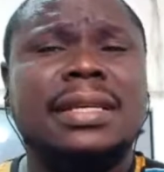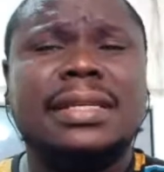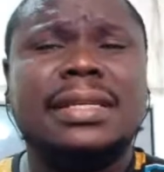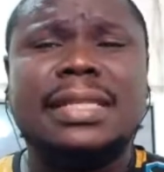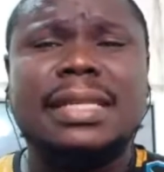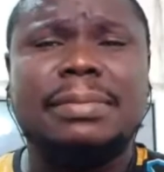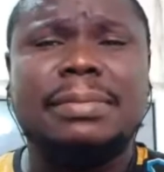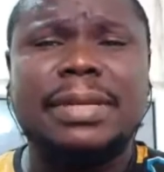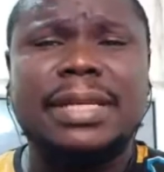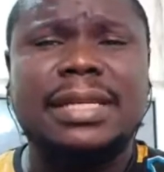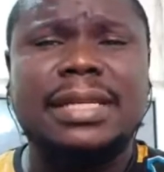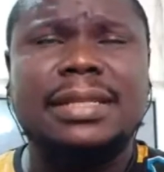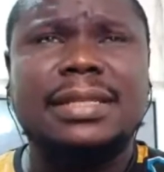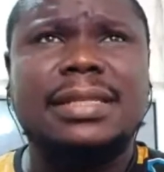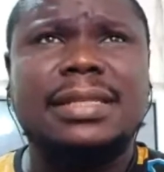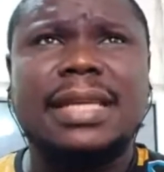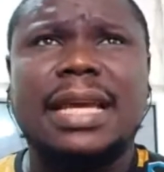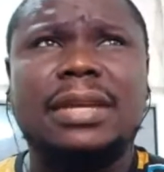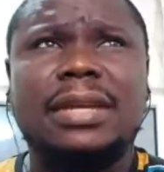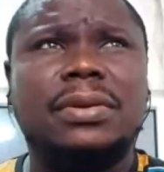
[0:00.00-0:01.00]

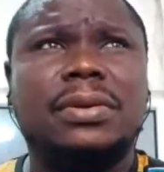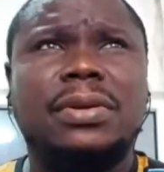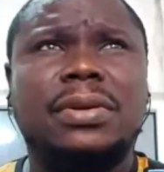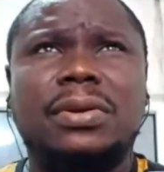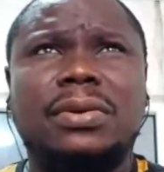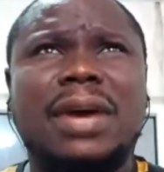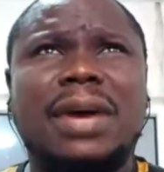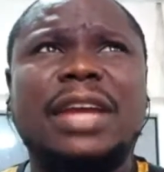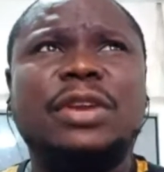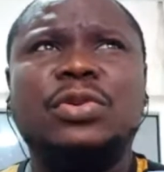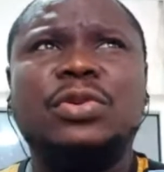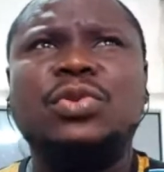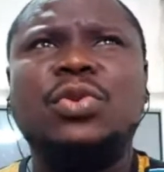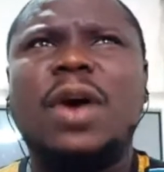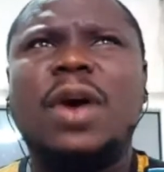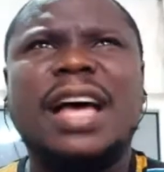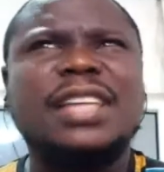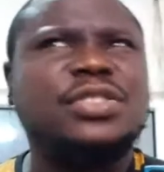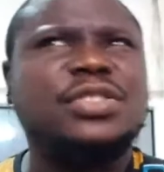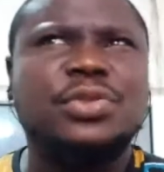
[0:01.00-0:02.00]
Siblings, I don't know
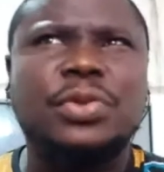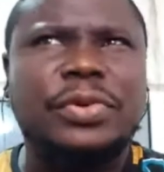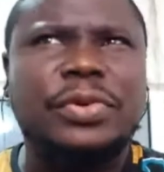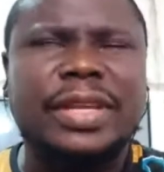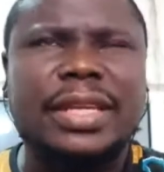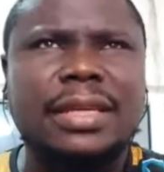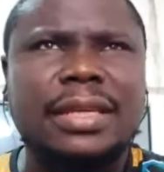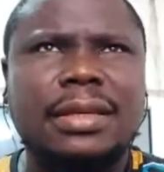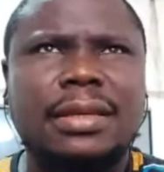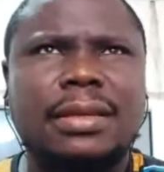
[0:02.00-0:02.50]
her story.